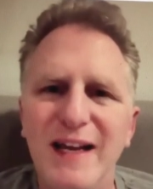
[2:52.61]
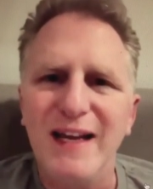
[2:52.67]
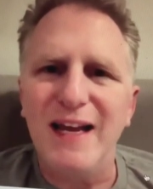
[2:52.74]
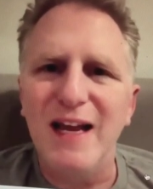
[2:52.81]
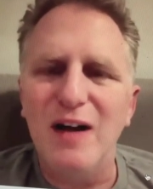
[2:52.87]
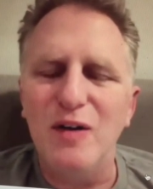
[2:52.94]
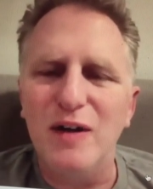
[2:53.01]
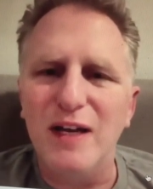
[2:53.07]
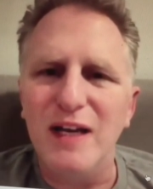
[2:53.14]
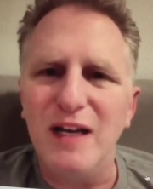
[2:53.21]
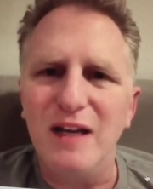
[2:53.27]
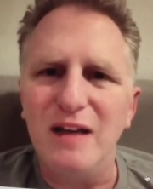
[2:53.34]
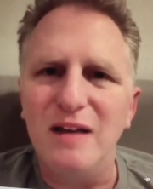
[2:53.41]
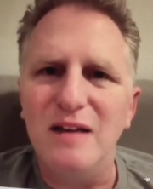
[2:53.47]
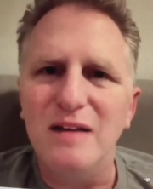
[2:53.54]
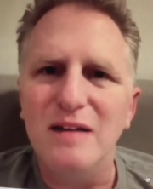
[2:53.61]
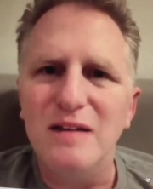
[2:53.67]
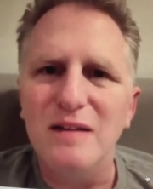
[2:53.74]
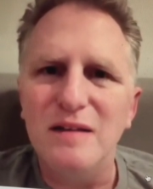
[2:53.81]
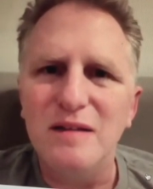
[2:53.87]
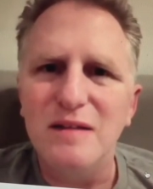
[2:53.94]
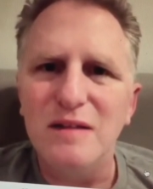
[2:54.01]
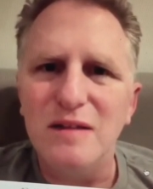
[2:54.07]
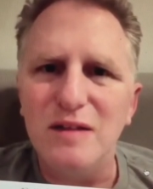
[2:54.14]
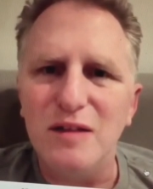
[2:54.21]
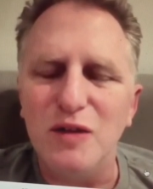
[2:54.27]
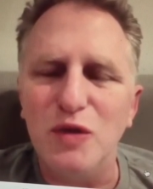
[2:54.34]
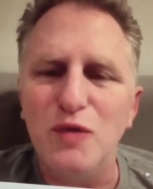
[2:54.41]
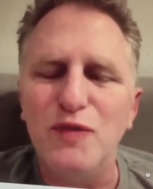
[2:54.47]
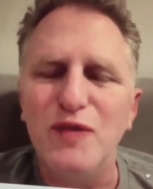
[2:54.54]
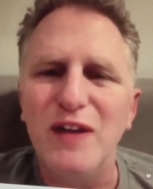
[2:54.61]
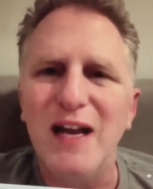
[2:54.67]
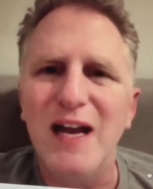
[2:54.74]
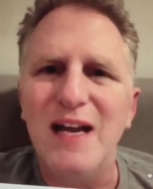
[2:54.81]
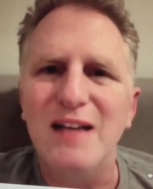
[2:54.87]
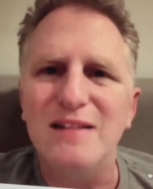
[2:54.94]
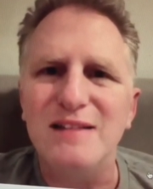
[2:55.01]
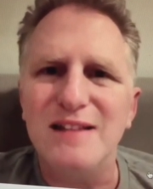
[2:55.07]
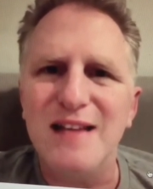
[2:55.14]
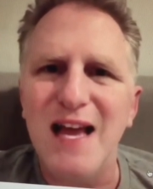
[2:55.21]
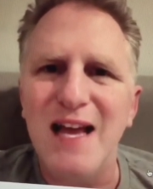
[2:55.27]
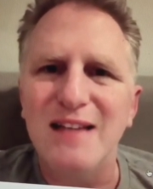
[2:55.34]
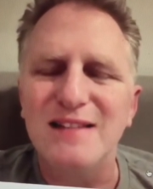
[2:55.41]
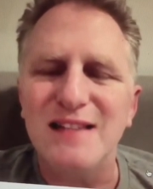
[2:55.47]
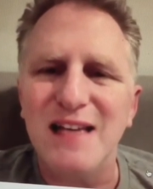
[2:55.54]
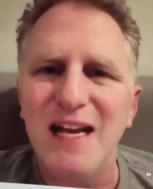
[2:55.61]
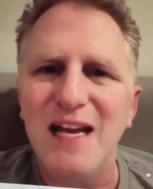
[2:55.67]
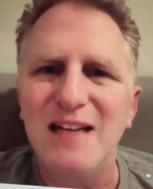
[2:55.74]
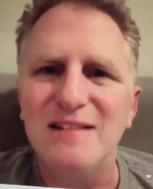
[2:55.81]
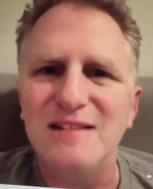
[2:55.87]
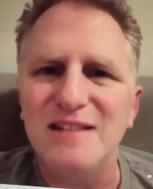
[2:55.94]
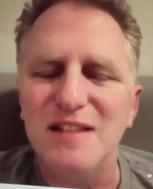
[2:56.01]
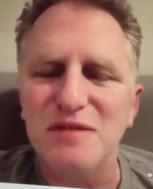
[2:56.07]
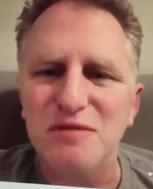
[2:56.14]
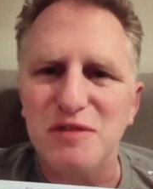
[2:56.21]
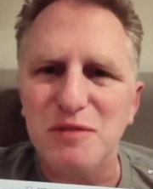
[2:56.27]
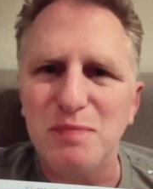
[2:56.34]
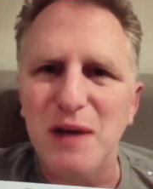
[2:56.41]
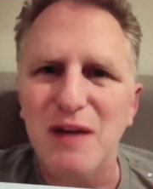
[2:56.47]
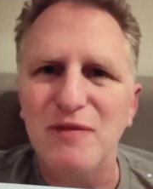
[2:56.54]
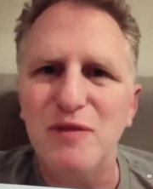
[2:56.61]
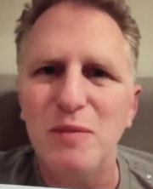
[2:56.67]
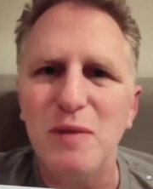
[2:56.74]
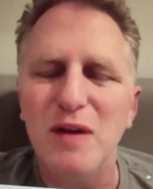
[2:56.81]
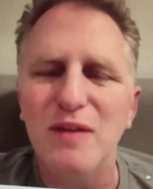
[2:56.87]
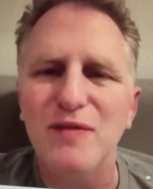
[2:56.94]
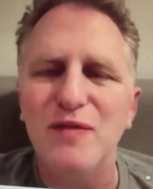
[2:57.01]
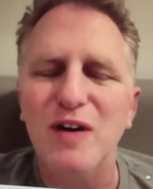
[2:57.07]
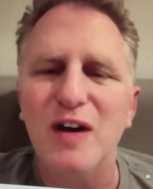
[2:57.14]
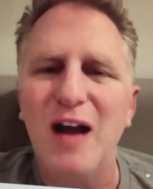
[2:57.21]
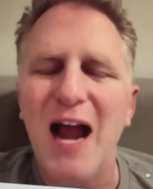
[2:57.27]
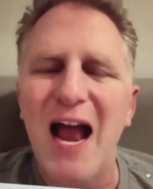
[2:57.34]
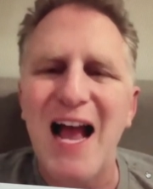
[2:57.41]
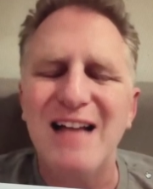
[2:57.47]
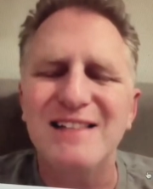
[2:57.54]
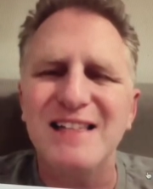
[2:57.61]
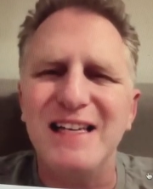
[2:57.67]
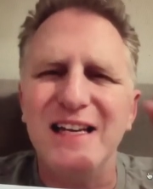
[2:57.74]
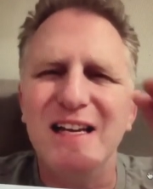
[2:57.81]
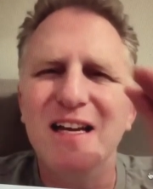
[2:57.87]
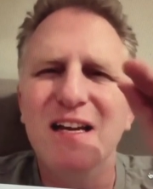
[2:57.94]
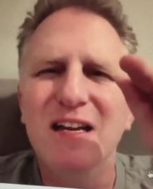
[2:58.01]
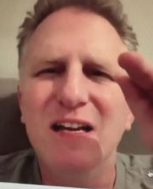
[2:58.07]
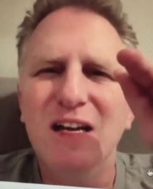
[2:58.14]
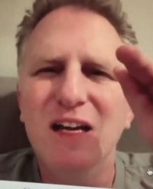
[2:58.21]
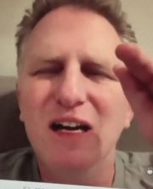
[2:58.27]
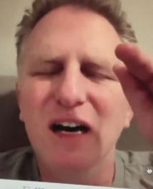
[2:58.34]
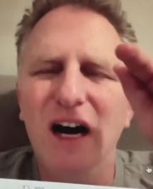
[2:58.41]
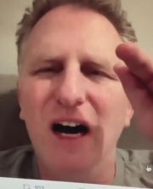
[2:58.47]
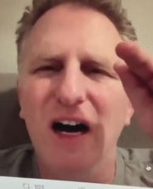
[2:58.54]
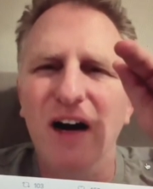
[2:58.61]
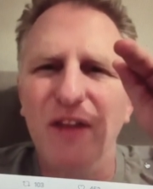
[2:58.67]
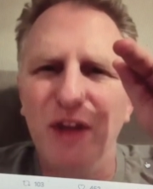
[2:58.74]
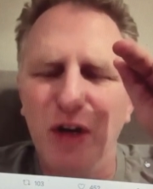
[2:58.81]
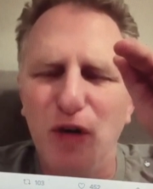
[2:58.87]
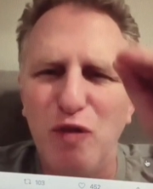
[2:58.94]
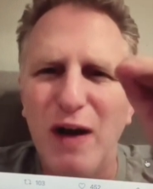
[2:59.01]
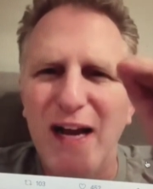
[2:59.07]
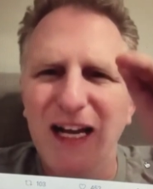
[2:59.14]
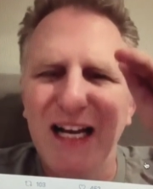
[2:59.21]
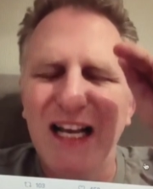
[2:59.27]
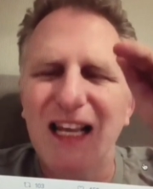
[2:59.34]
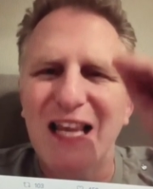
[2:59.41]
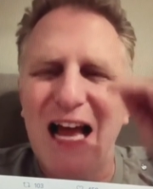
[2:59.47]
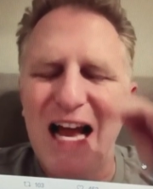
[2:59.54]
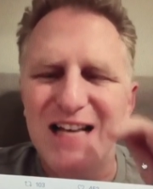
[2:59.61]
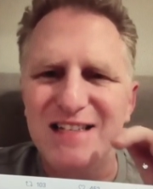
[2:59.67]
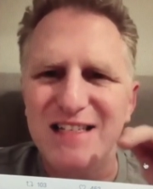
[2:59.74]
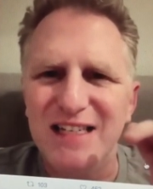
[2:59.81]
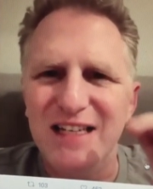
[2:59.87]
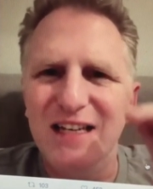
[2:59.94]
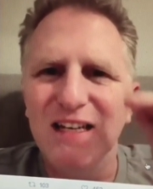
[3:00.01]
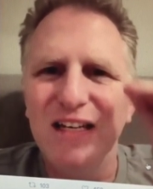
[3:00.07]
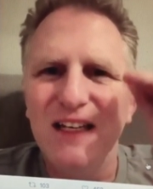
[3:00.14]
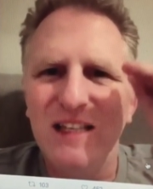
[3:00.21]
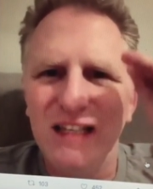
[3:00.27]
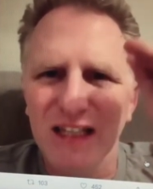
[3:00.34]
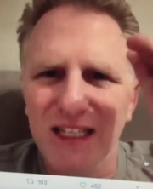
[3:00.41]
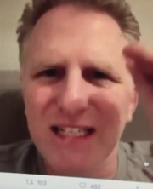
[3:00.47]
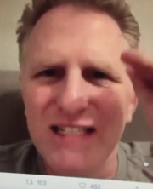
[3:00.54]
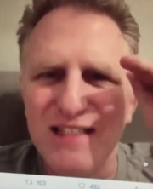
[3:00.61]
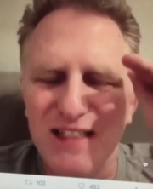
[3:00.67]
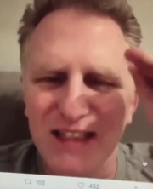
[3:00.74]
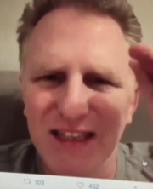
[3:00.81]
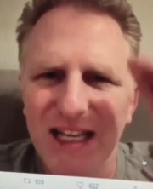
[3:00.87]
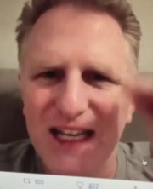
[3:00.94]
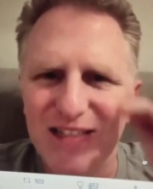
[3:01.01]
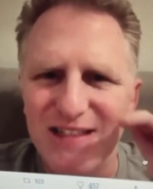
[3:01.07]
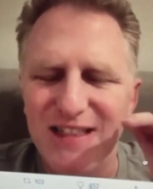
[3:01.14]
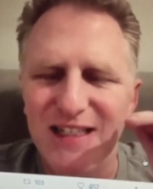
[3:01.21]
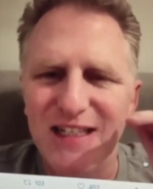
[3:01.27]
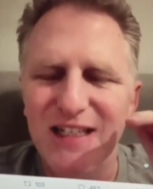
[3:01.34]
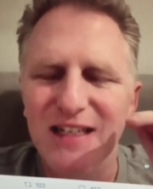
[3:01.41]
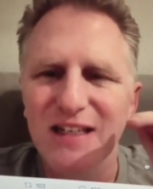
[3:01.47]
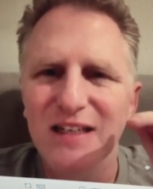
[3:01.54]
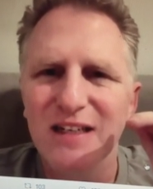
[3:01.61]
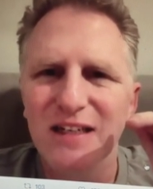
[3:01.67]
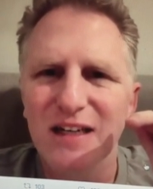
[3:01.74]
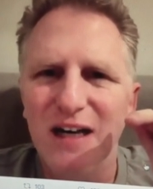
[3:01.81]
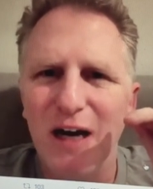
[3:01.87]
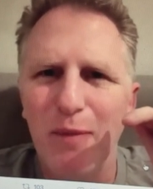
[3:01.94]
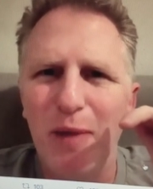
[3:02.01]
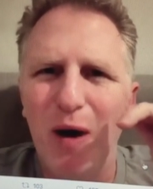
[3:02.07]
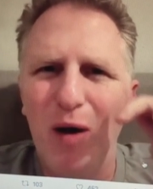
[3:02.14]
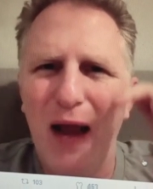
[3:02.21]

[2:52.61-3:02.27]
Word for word: Gayle King. Goofy ass, nasty ass, disrespectful motherfucker asking uh, the great classy Lisa Leslie about